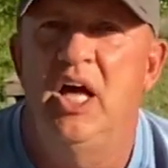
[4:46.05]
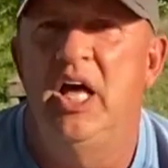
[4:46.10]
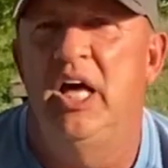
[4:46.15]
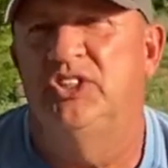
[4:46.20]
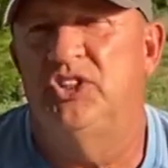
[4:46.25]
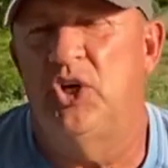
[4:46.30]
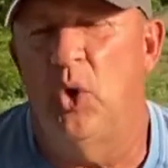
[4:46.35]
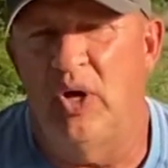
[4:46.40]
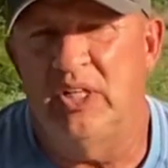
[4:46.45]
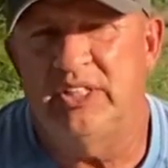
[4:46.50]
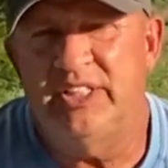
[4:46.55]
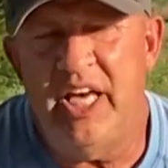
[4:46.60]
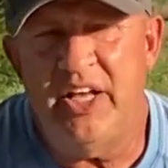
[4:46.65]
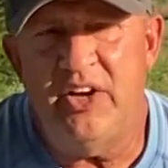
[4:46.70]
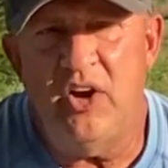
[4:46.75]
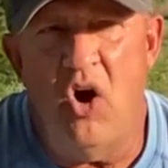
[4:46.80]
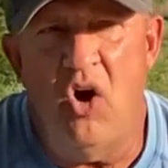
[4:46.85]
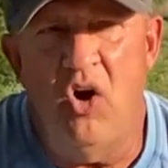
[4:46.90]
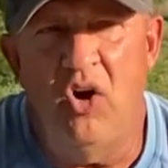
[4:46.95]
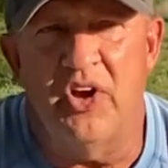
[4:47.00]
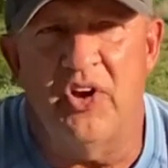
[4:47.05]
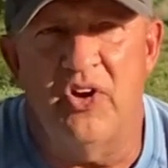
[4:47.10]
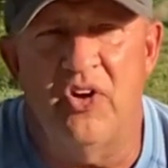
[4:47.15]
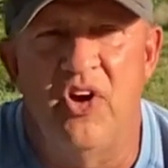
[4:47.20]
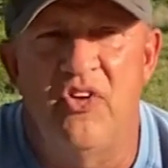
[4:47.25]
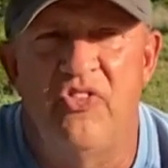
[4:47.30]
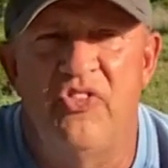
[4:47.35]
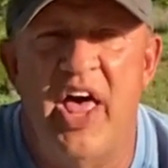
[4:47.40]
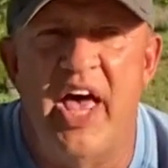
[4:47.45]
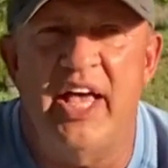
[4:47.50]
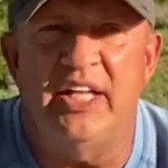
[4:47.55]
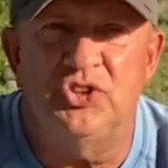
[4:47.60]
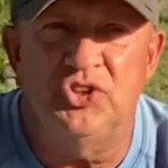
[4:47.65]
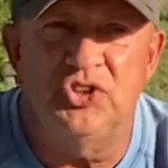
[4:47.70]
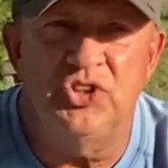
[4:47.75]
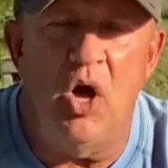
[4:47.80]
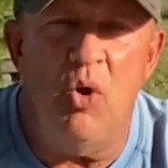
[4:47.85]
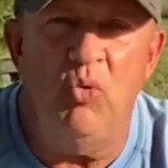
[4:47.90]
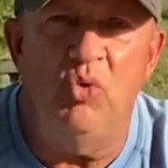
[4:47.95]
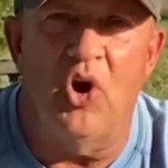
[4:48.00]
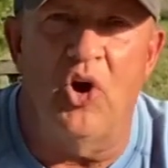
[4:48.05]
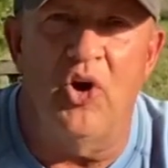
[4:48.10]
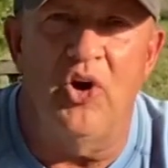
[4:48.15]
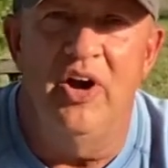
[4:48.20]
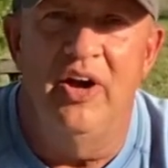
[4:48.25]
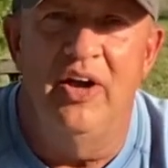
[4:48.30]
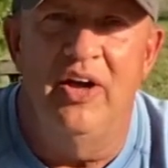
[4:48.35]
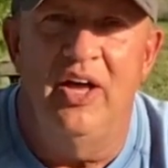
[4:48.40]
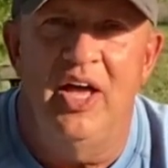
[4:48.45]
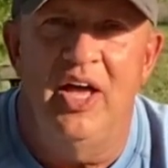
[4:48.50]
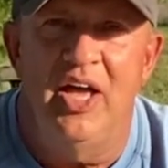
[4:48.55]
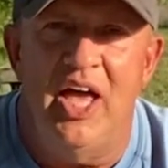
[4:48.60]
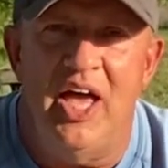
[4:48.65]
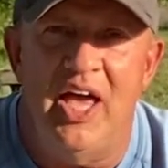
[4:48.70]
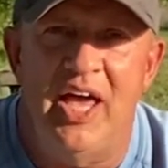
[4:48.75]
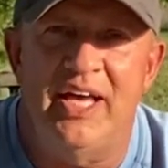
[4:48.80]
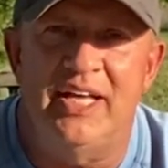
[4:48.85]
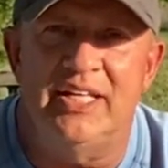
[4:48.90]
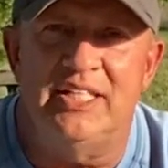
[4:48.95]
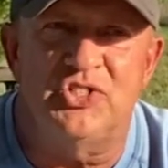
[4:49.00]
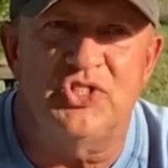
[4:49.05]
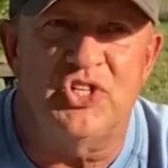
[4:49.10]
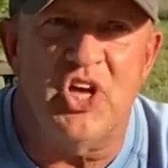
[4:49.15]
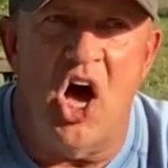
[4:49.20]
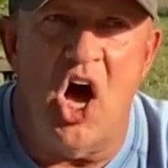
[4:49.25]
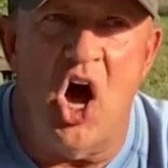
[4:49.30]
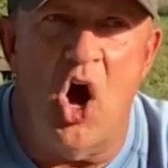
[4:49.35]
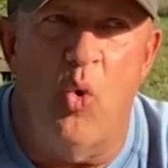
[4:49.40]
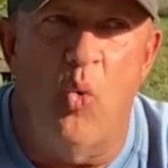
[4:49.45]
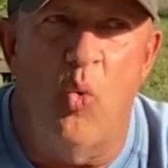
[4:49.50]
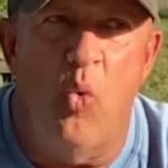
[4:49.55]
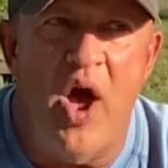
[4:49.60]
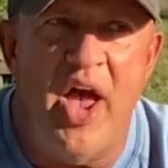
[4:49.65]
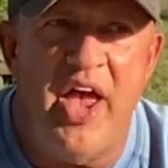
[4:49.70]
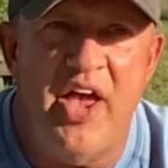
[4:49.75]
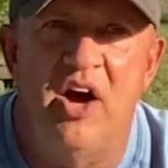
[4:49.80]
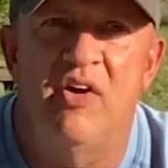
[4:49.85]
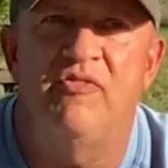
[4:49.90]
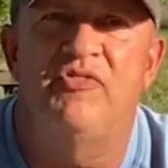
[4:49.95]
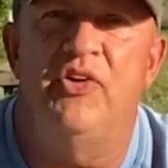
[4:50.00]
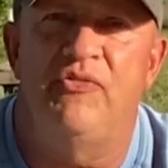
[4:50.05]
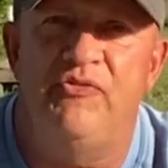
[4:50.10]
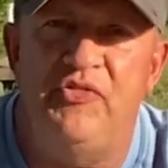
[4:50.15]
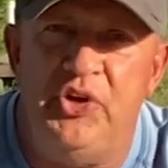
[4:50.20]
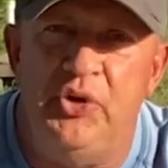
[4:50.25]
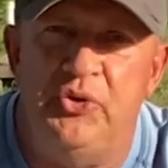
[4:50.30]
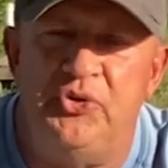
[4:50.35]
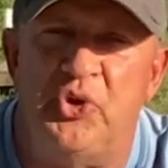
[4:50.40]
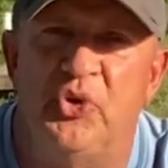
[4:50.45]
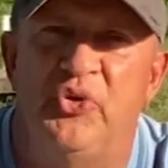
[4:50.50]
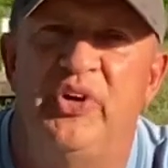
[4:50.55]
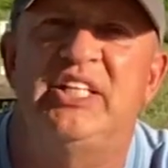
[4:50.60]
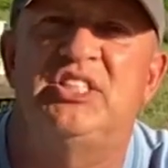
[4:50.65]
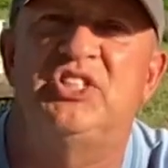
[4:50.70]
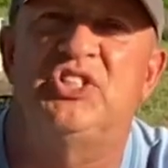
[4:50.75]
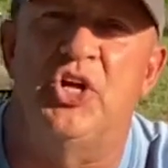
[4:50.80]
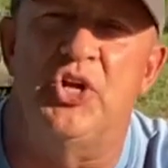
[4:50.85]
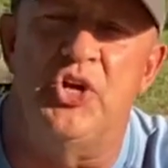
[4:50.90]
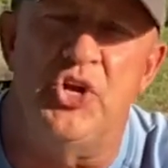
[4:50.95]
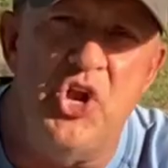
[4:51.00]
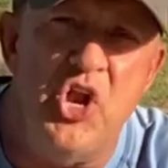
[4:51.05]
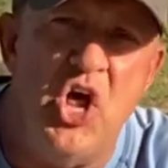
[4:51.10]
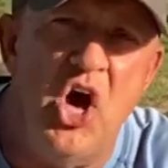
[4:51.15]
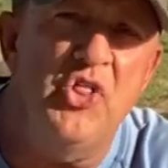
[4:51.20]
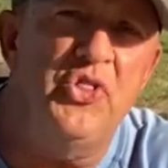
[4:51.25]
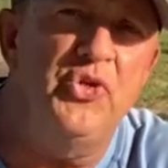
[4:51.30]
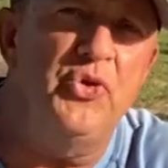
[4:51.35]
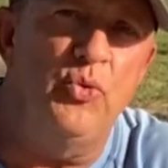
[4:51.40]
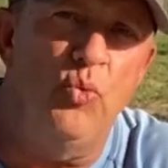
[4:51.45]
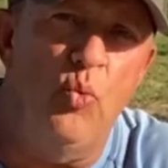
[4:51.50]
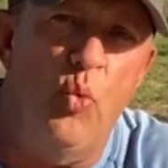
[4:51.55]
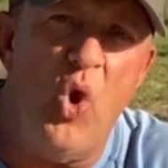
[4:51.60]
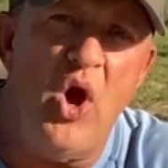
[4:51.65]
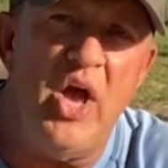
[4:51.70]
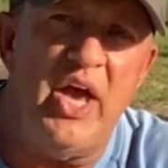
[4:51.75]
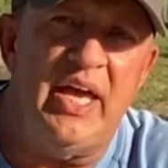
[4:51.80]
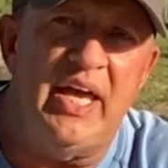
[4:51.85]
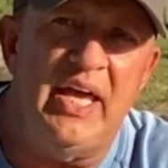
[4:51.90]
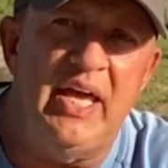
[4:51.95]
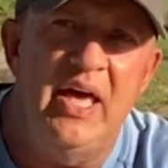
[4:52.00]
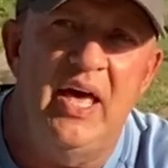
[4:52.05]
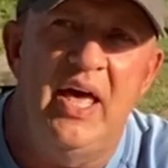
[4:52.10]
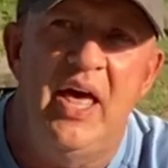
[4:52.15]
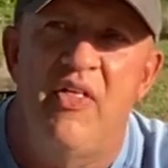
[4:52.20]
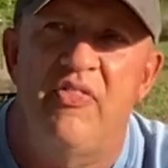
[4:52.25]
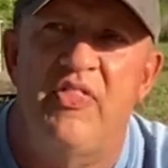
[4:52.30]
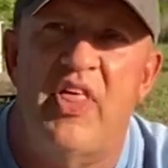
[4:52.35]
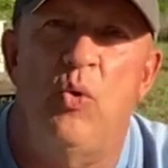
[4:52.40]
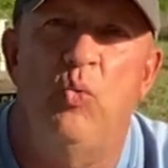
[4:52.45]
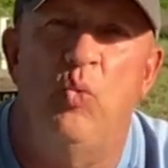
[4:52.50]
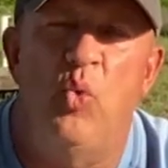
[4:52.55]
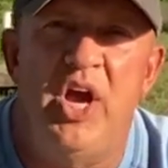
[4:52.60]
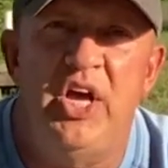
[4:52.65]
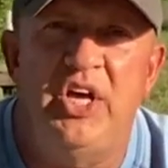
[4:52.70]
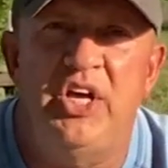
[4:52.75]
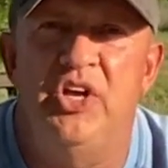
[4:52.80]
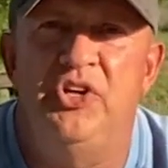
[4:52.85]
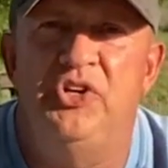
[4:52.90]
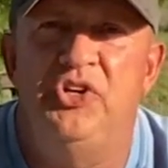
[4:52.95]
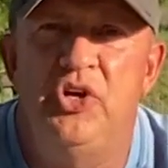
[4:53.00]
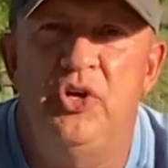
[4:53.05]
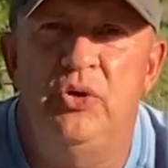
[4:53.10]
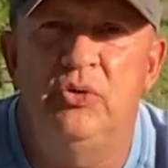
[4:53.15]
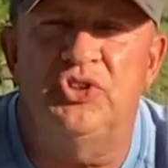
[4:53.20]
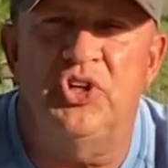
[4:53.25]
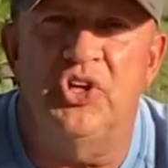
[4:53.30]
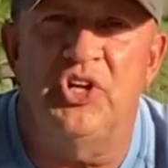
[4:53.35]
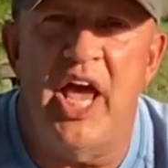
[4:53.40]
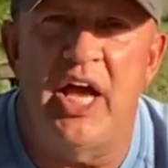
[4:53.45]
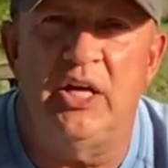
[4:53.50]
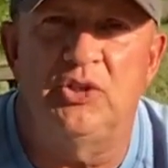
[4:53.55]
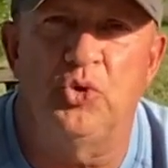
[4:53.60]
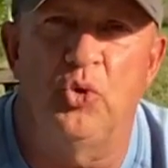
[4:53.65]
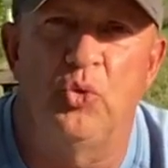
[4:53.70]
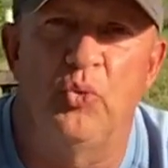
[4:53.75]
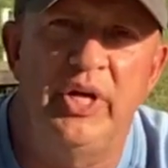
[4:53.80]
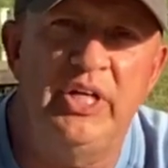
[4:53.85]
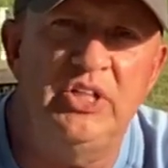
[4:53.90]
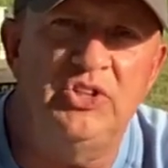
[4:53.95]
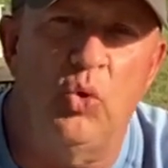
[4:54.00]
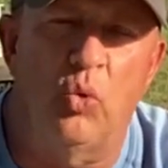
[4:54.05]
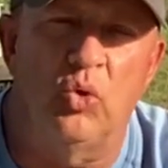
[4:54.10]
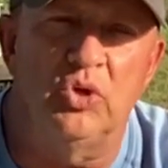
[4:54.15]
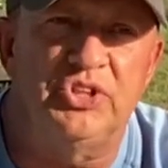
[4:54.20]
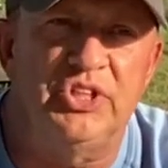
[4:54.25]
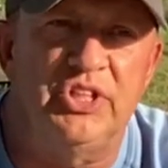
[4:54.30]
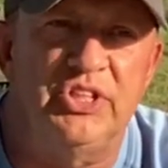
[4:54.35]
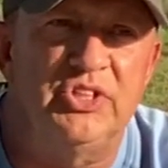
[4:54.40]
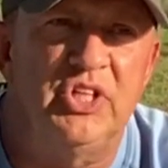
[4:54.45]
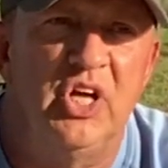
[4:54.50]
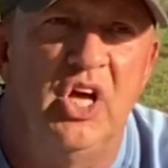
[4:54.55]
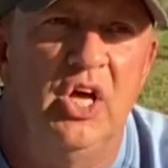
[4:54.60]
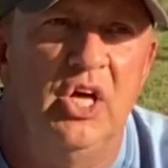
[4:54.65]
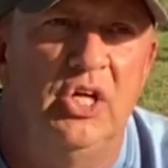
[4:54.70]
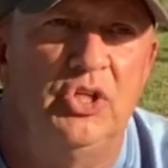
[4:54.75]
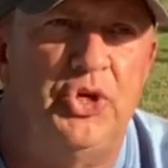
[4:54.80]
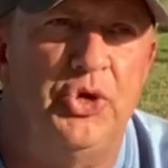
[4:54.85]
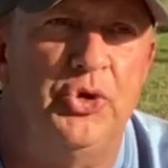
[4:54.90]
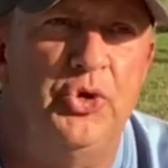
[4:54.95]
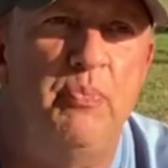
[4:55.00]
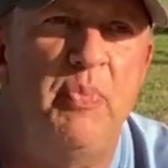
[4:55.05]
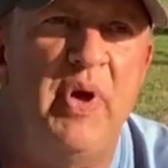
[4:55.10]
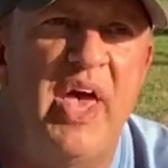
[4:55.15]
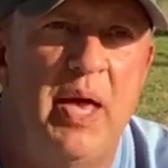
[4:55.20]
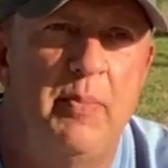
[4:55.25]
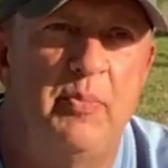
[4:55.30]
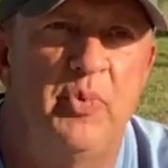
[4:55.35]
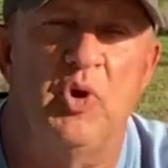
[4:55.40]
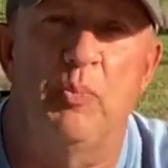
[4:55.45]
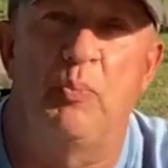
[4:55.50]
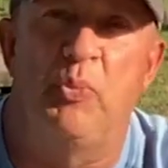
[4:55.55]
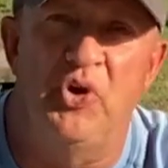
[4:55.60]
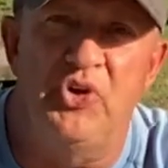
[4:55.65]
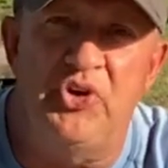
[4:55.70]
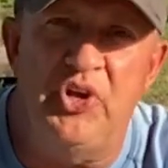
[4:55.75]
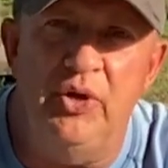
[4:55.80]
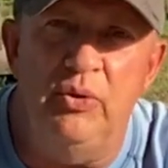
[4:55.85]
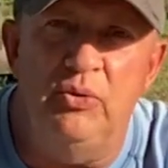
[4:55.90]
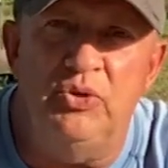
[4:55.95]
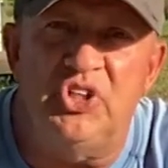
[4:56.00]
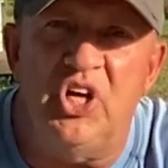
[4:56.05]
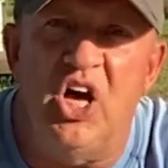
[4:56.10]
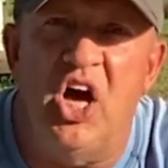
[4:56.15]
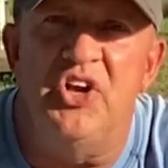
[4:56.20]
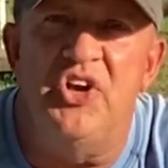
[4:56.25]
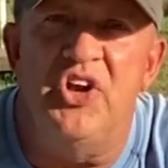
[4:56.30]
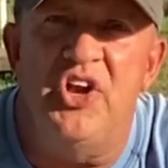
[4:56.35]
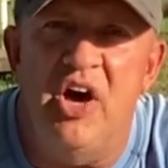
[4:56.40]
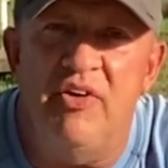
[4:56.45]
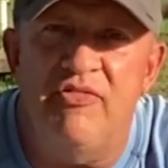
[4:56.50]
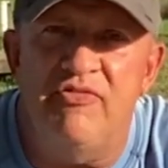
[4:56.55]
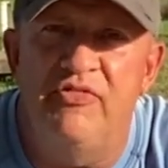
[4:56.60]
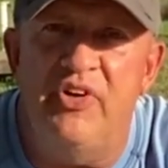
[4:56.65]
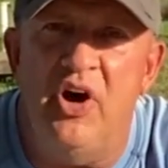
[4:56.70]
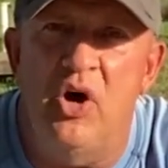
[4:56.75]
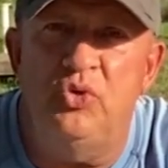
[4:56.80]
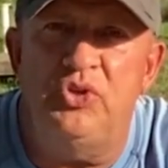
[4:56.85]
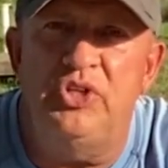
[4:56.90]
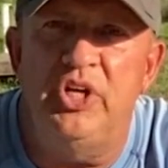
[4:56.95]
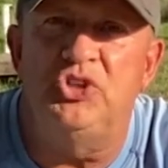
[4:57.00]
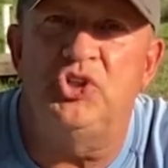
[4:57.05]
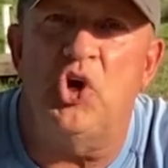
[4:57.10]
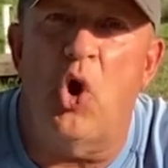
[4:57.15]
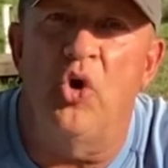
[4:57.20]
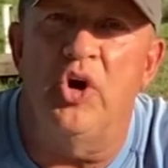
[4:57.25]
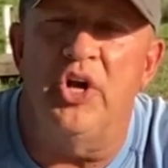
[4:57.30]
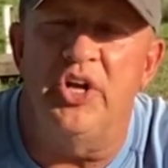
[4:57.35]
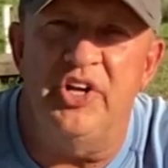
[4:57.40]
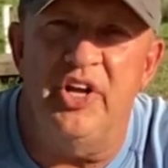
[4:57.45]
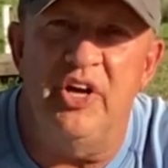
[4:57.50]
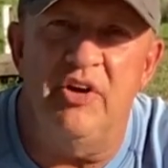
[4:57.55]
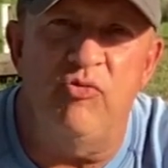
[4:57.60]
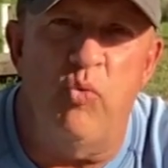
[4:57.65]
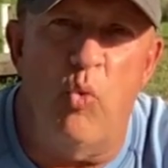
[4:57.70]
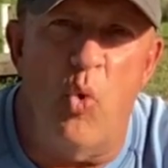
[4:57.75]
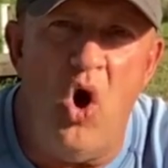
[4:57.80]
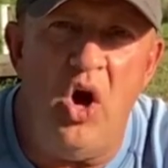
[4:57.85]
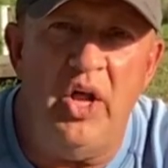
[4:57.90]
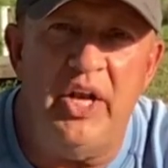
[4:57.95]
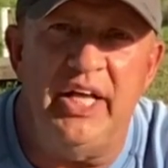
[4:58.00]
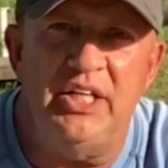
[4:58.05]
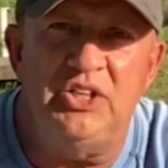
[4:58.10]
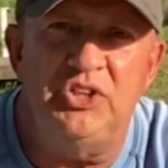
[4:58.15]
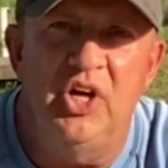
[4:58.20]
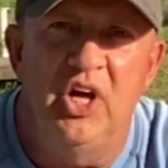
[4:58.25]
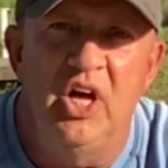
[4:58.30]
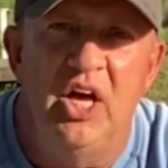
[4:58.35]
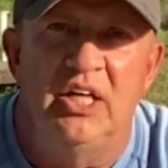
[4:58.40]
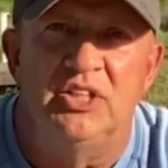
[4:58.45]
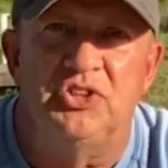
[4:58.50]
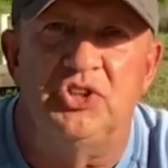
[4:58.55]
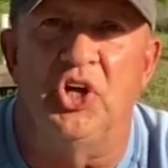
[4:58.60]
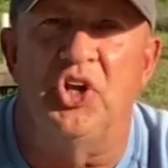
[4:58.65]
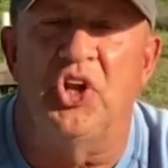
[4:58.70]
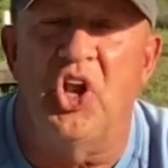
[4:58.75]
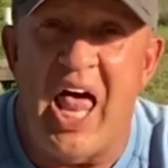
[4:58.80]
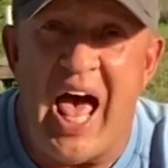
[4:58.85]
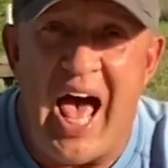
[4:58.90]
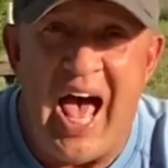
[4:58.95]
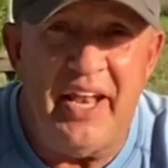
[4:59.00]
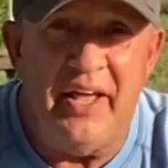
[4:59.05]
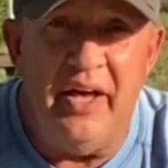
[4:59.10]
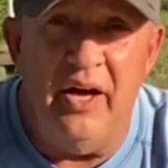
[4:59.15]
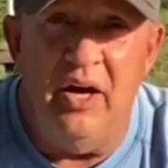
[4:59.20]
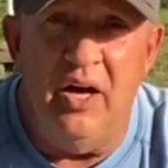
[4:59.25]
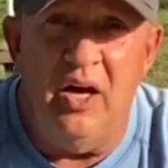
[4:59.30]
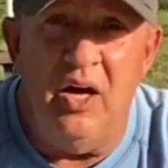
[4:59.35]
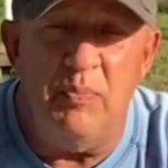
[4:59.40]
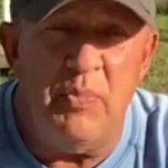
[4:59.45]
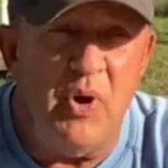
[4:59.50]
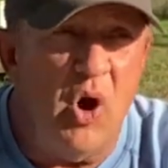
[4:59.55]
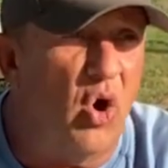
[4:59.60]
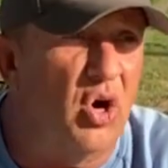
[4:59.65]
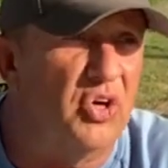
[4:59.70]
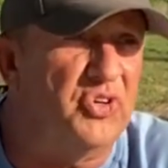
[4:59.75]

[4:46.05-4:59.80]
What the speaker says: So I said earlier that solar is a way of the future. It's another way that we can use the natural resources to be able to produce enough voltage or enough wattage to light up or